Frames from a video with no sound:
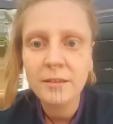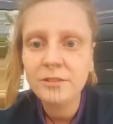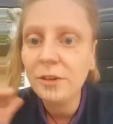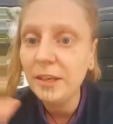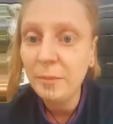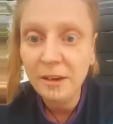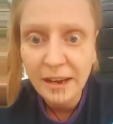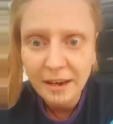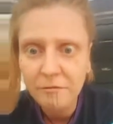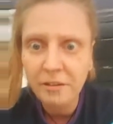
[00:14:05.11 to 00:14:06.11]
tried about
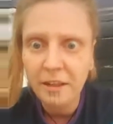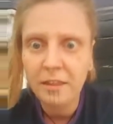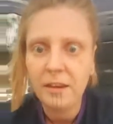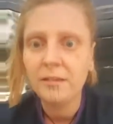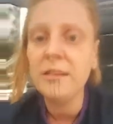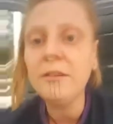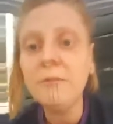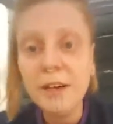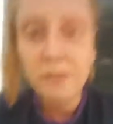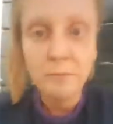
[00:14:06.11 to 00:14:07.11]
everything. It's like
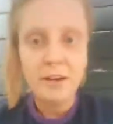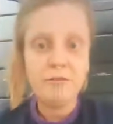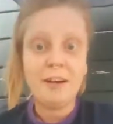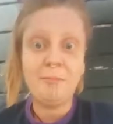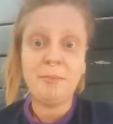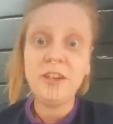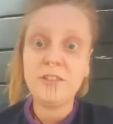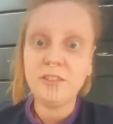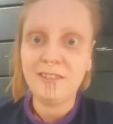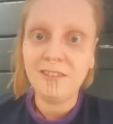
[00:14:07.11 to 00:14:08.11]
raising my
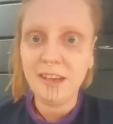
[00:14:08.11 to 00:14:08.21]
vibrations.